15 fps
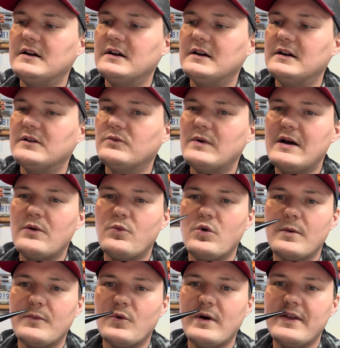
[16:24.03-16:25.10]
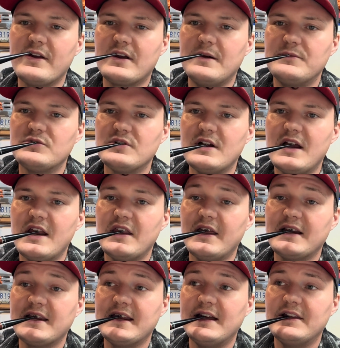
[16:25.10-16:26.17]
warmer weather comes around, I'd like
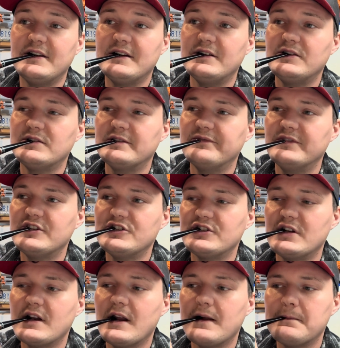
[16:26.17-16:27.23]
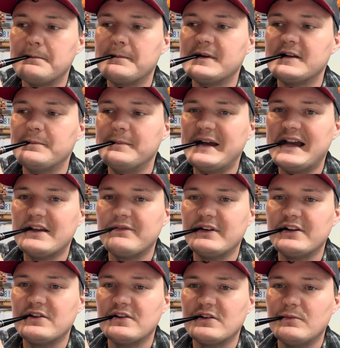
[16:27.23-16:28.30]
to get out there and do some fishing, some bass
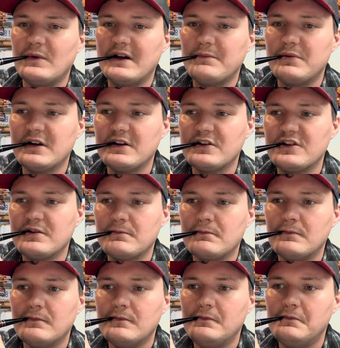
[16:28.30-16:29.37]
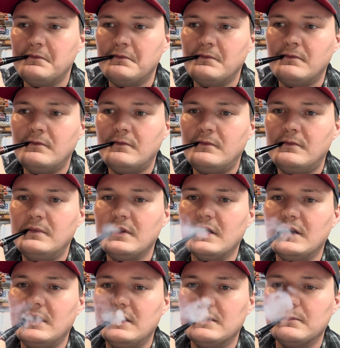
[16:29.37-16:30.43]
fishing or some white perch.
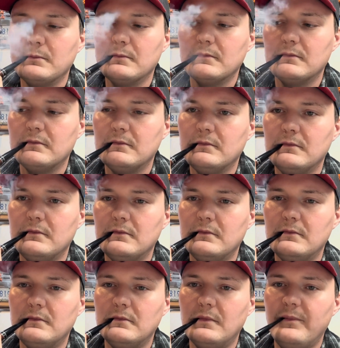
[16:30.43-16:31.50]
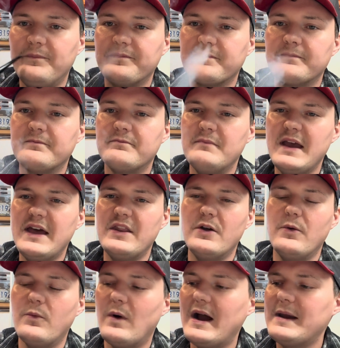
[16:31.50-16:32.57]
Man, the
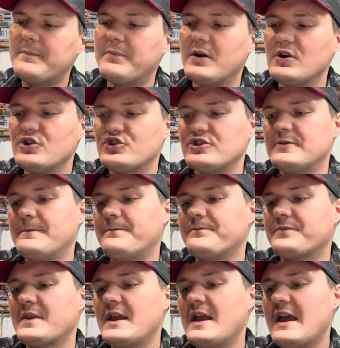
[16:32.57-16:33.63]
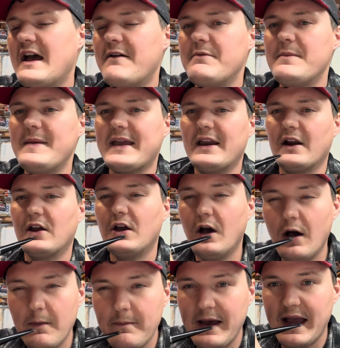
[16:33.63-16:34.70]
white perch have been making a
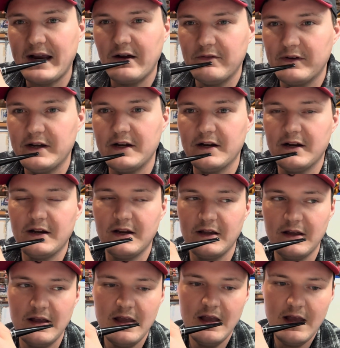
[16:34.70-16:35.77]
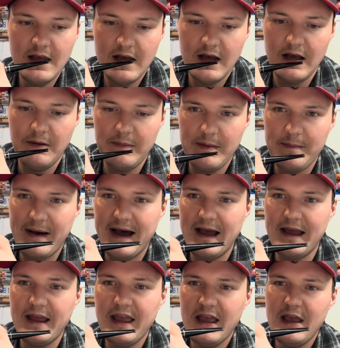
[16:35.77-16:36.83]
comeback over here. In my
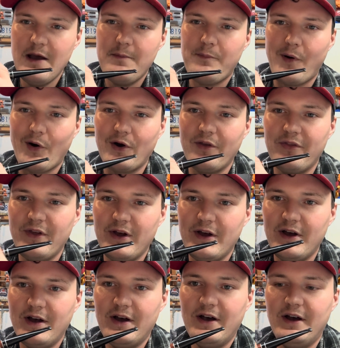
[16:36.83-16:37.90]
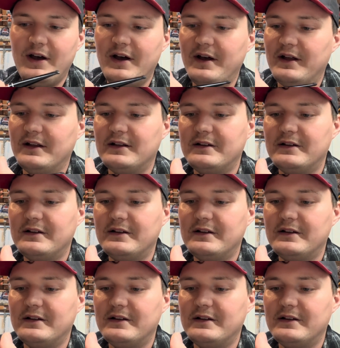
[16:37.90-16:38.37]
part of the